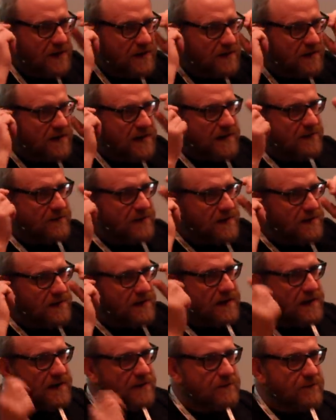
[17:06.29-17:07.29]
in and out, in
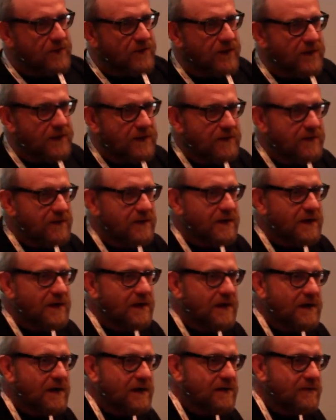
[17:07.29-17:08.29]
and out with
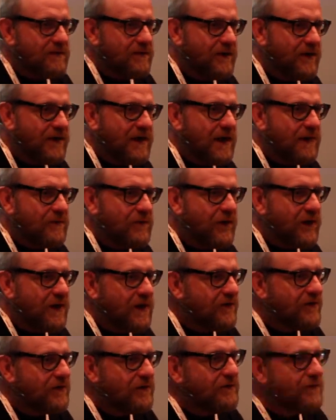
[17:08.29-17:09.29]
the, uh, with the damn
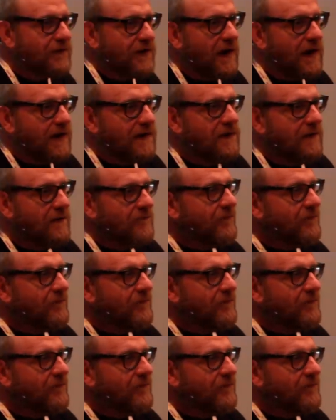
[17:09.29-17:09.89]
things all day.